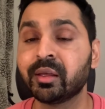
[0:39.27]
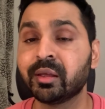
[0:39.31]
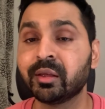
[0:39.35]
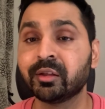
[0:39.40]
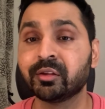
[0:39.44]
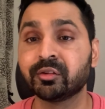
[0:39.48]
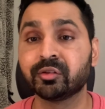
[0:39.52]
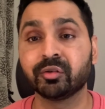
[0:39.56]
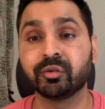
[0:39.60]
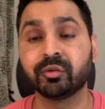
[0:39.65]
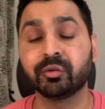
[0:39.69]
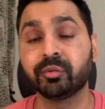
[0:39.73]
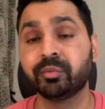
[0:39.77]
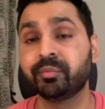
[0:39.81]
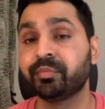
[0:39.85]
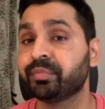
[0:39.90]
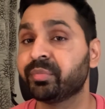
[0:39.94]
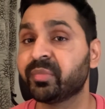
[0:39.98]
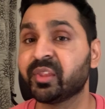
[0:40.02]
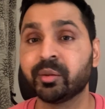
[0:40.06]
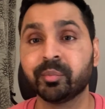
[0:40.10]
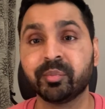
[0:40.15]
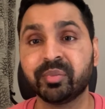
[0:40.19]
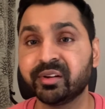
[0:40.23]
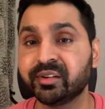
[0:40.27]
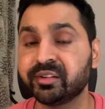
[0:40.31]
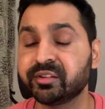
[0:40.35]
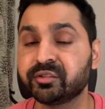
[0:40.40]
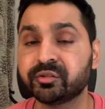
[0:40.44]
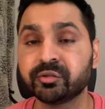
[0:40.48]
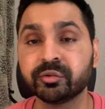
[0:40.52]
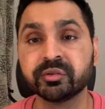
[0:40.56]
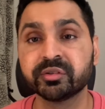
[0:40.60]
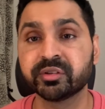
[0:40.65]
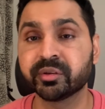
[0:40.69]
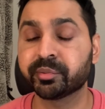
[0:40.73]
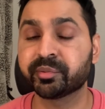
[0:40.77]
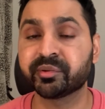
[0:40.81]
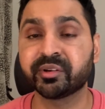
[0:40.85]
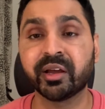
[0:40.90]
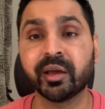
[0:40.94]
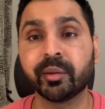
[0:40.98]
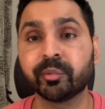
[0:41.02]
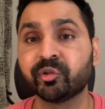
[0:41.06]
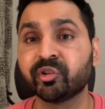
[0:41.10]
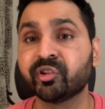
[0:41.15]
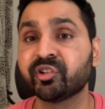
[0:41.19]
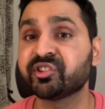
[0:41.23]
So please do
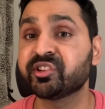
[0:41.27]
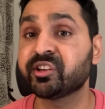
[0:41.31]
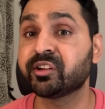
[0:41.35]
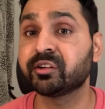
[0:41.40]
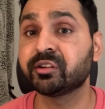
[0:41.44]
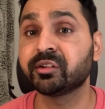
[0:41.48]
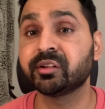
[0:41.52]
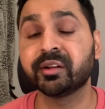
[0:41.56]
subscribe to the channel